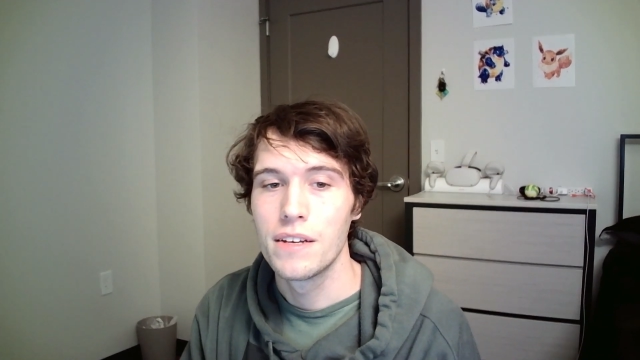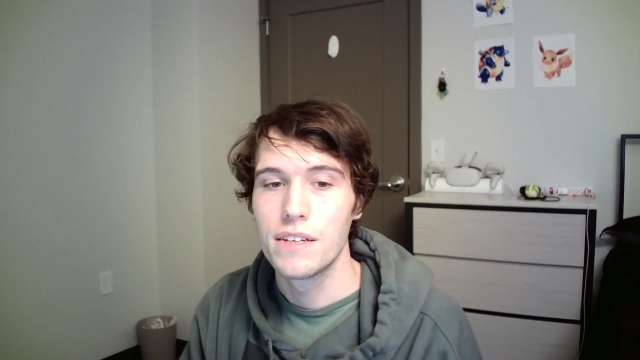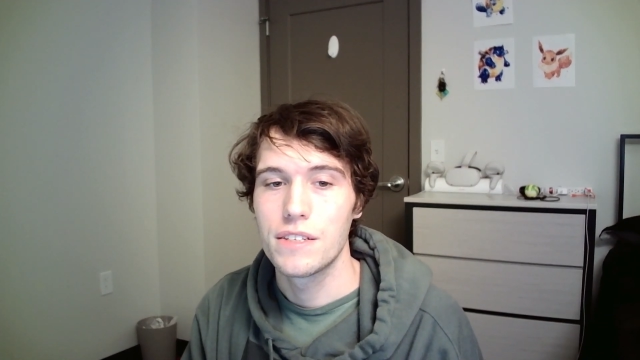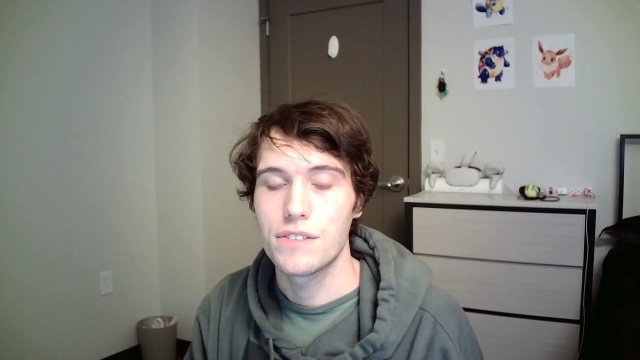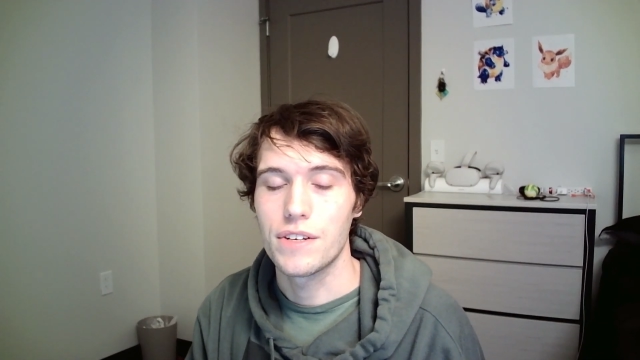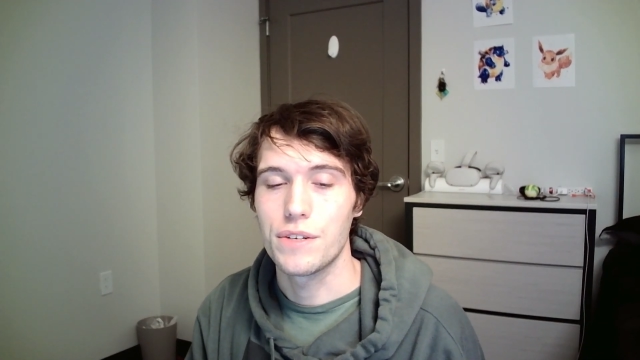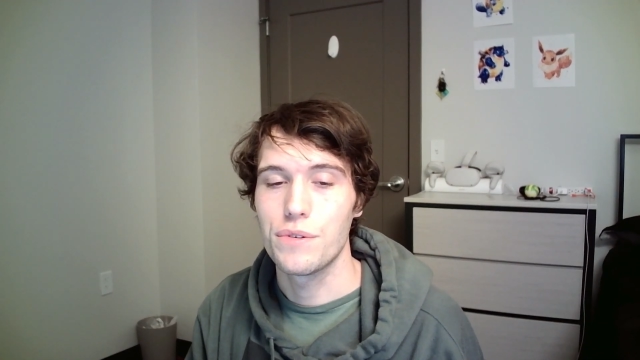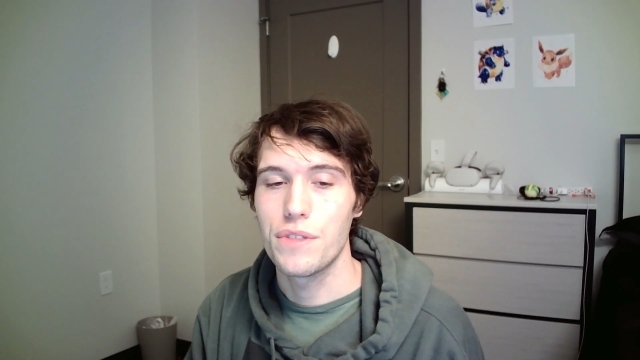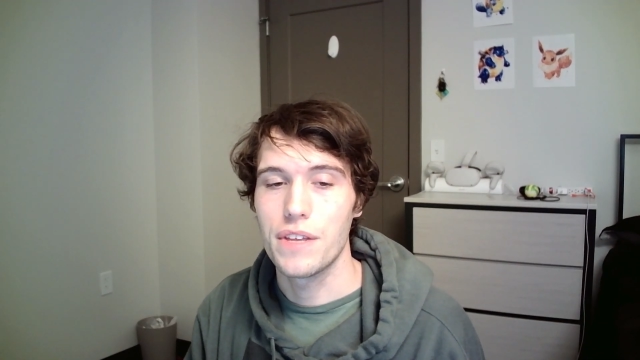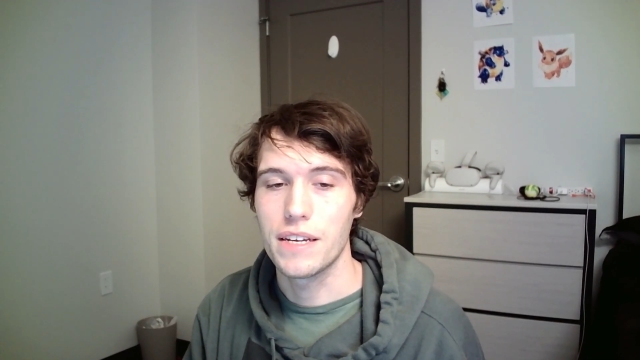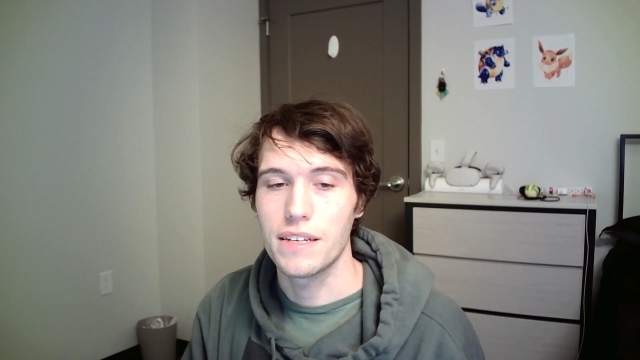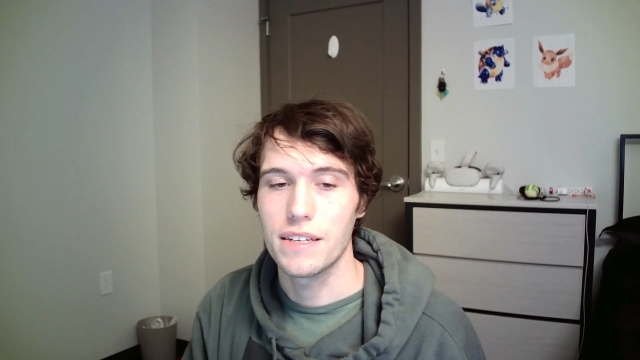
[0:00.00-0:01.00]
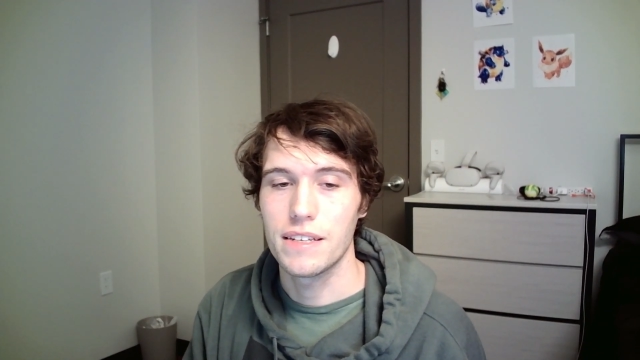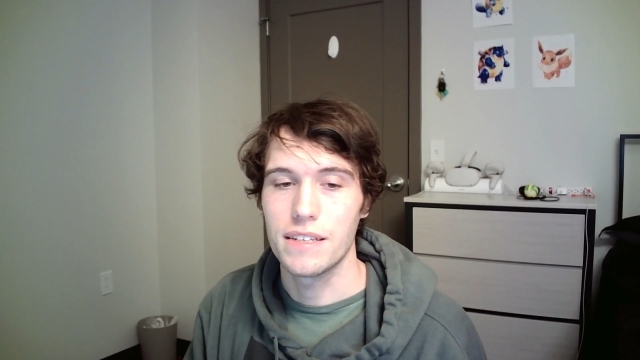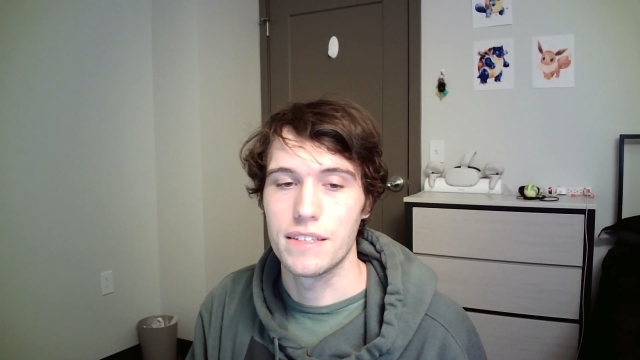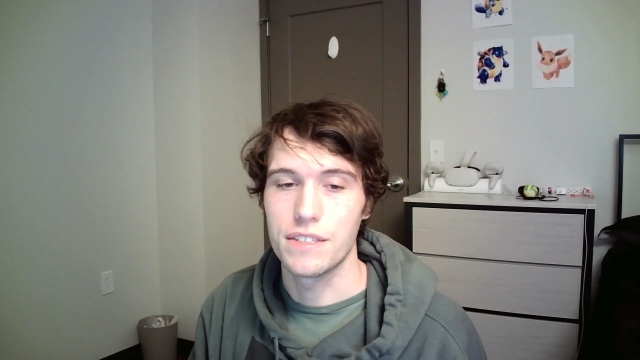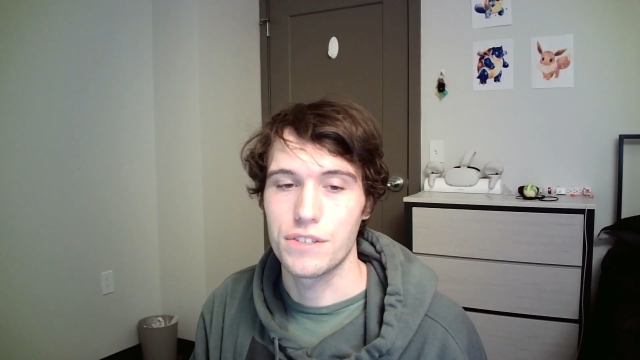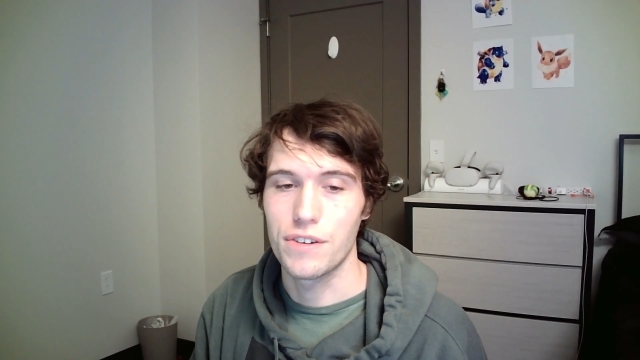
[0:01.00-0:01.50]
So I do think
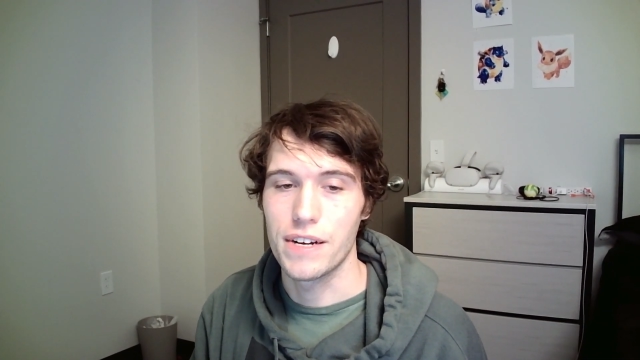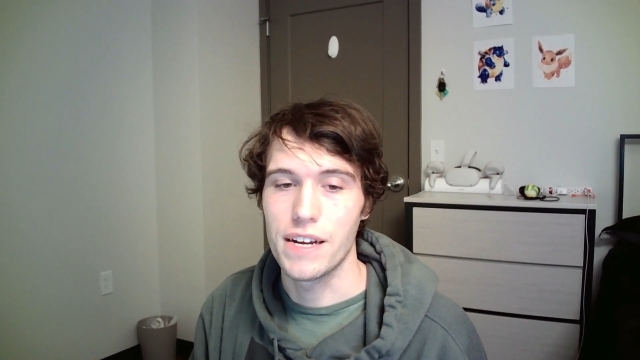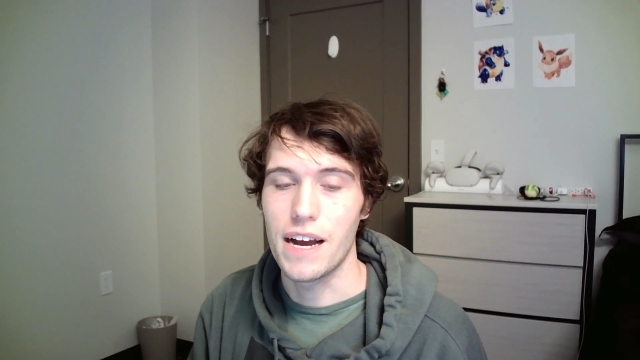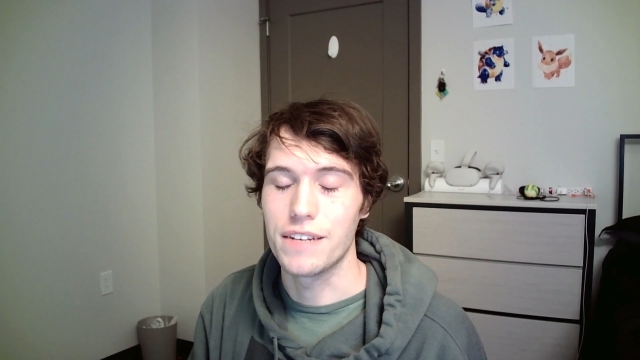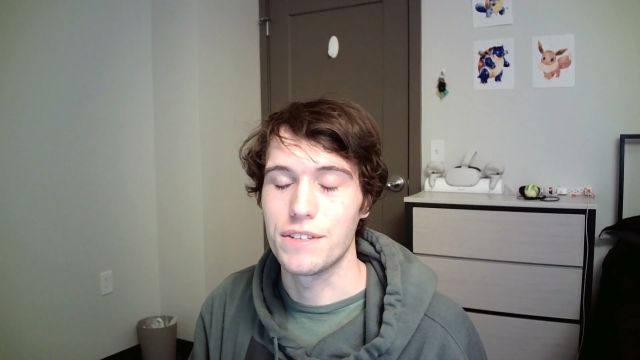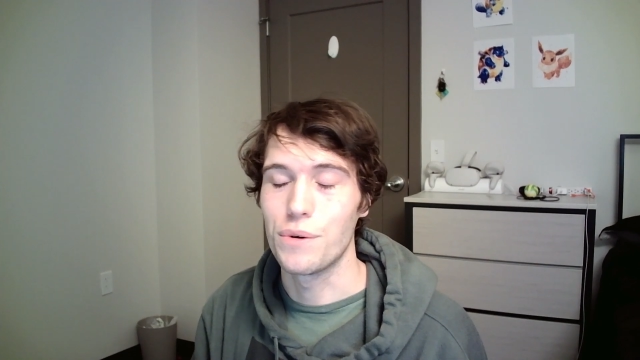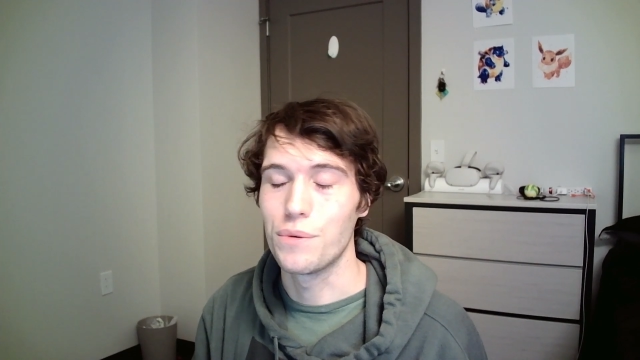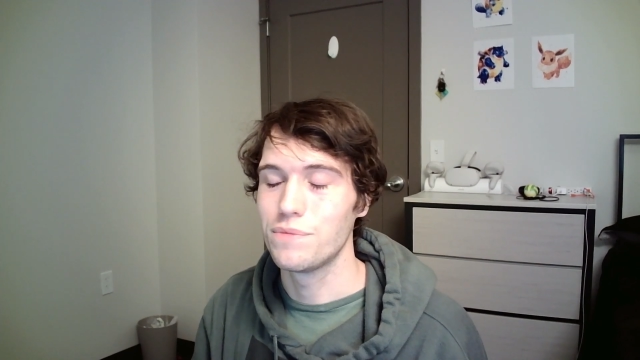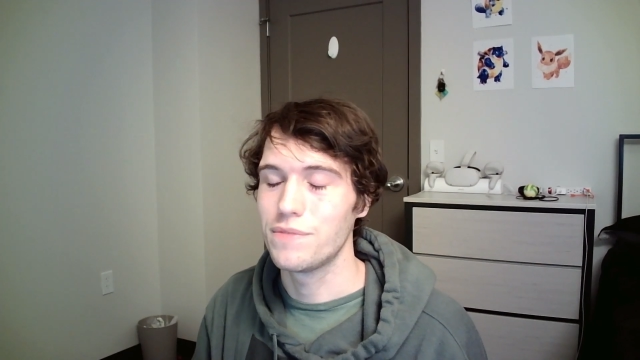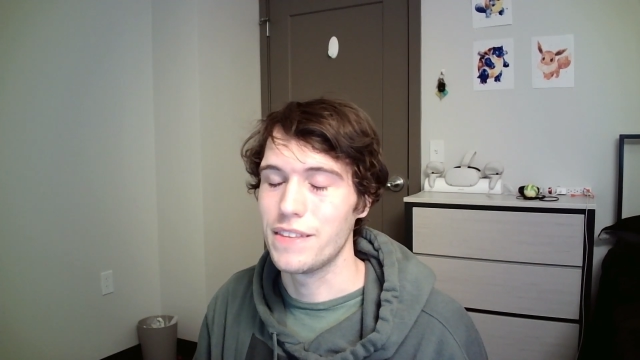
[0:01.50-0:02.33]
it is great. I don't